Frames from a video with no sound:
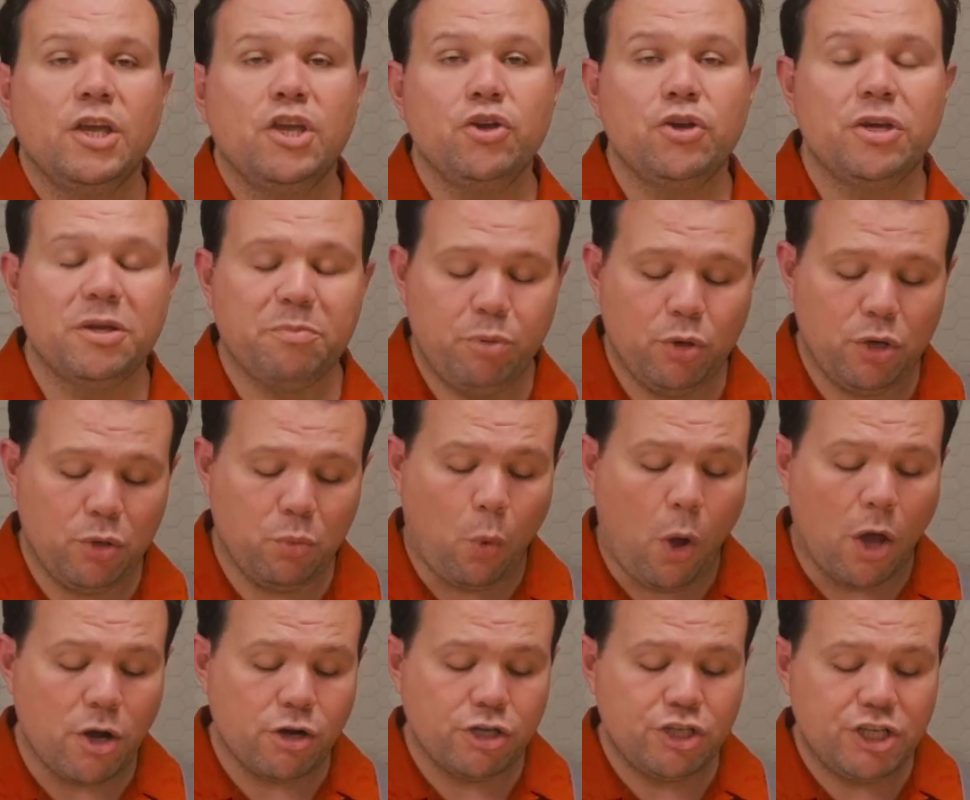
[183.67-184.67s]
You could put
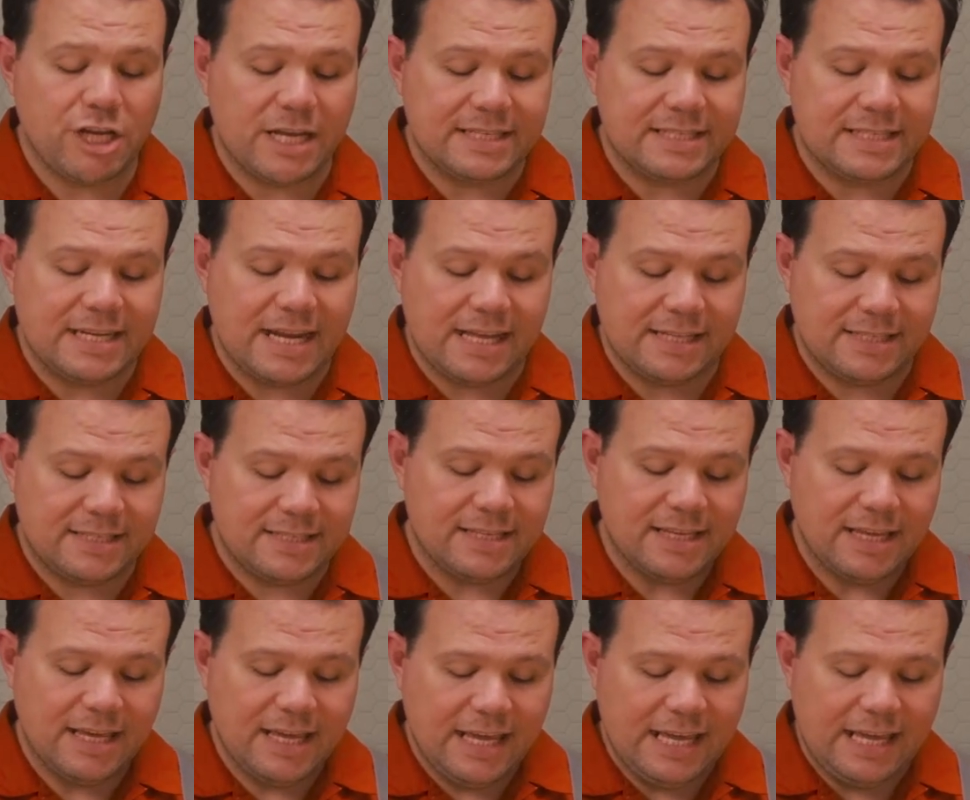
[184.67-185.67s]
water chestnuts
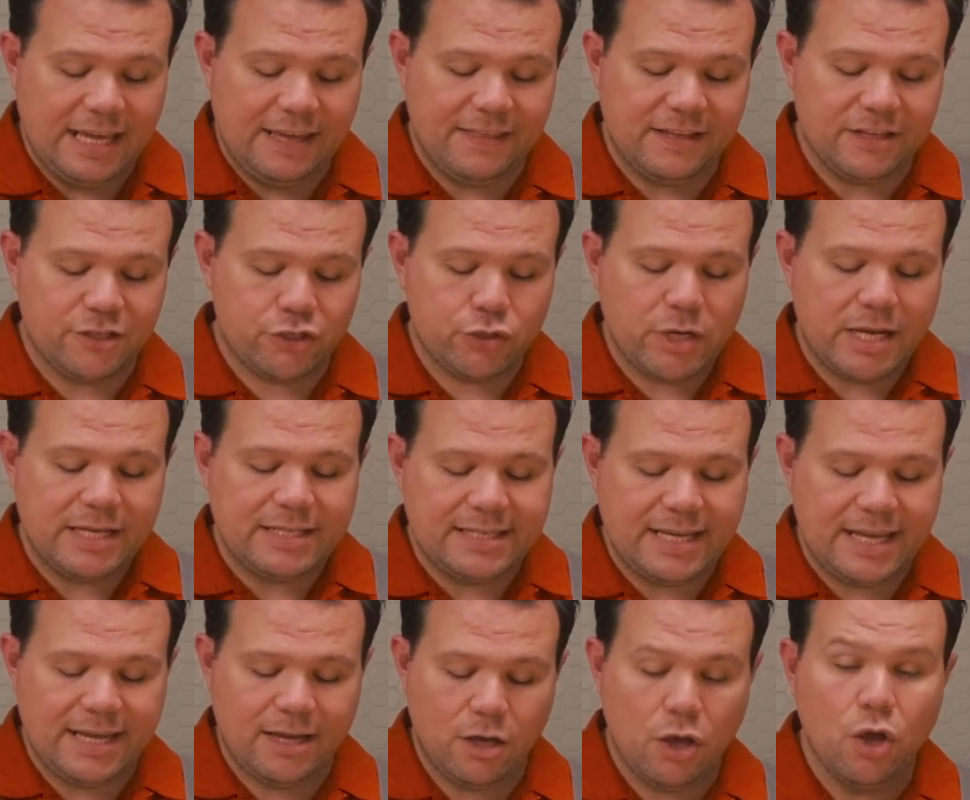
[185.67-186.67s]
in this
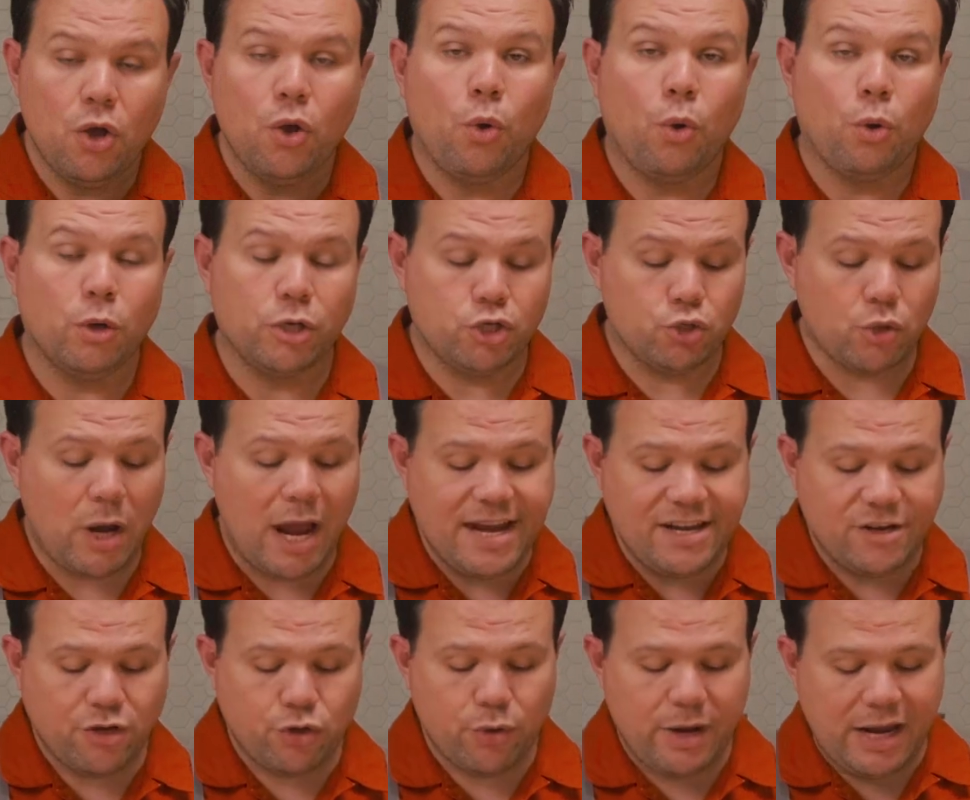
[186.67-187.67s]
dressing or
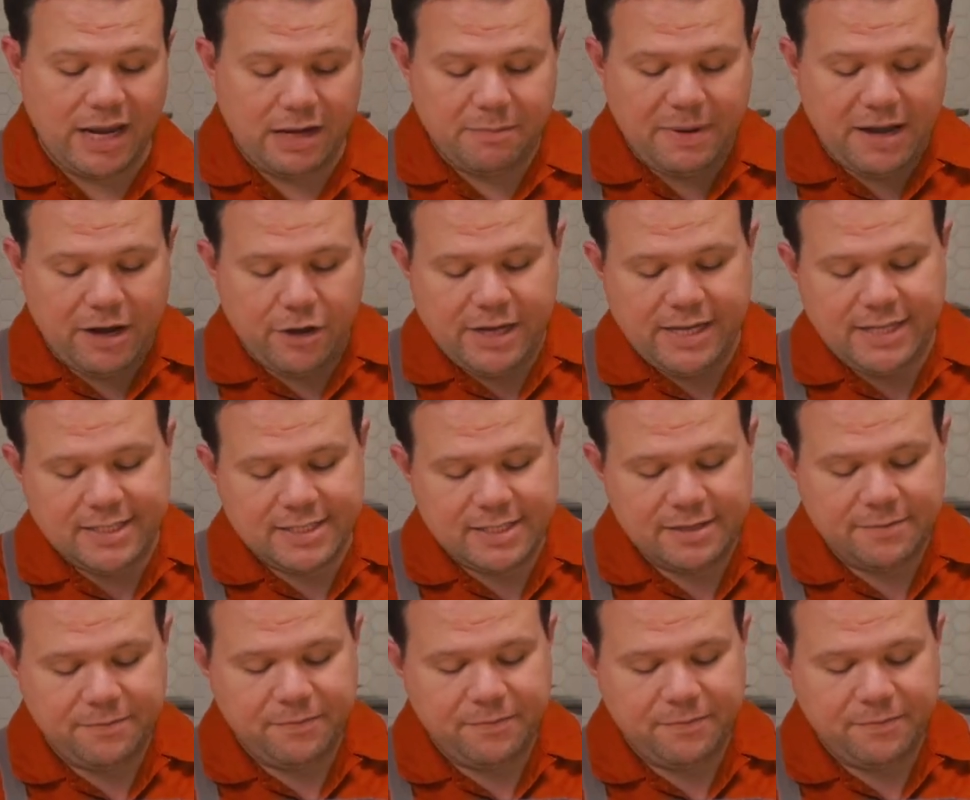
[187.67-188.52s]
dried cranberries